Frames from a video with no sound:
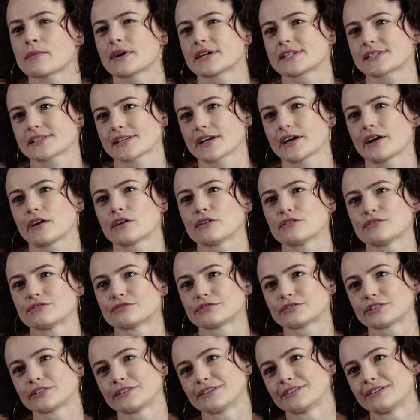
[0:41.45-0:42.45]

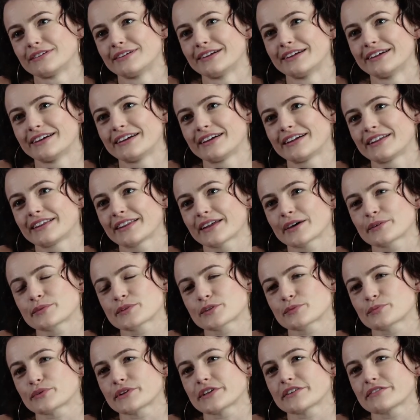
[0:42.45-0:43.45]
myself. That
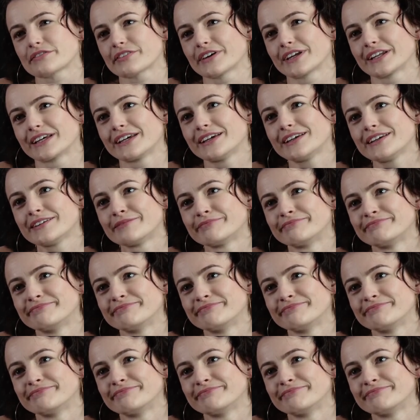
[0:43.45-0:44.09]
was pretty funny.